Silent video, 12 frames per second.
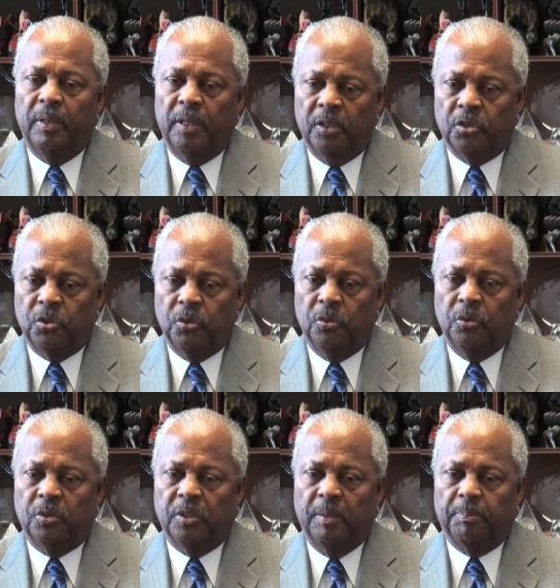
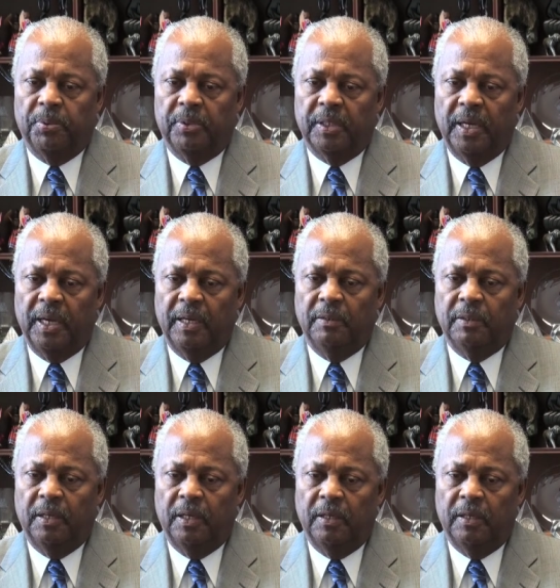issues that pertain
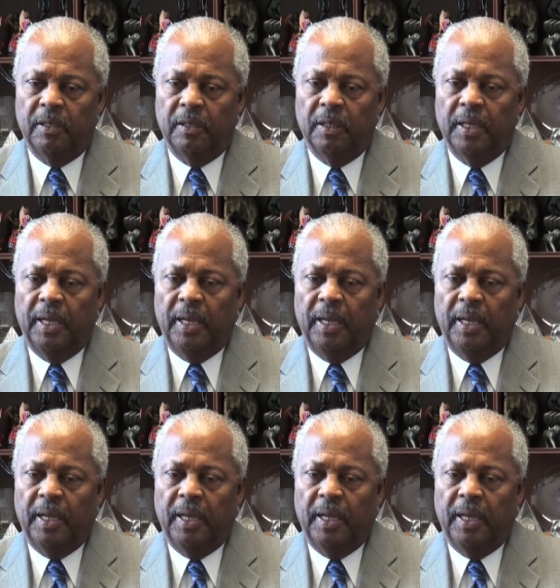to India.